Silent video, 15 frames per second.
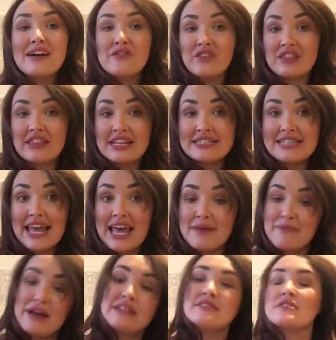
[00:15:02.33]
loving these
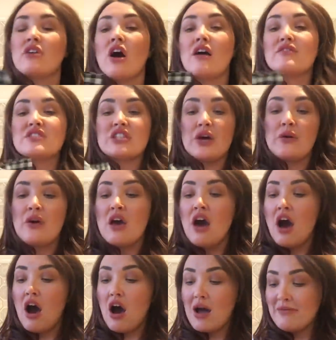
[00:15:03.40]
hairband scarves. So
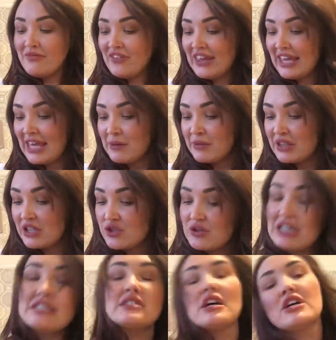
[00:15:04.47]
I'm thinking with the
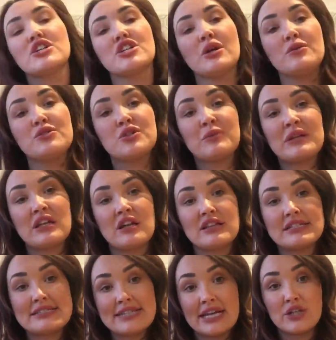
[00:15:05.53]
dress that I showed you in like
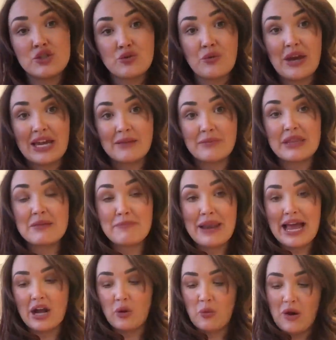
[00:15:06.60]
the sage green, but the
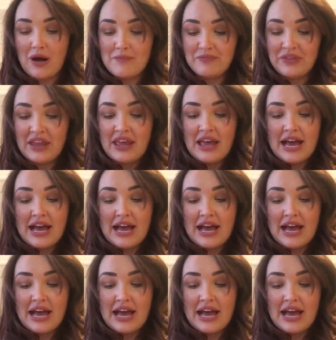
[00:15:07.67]
black one,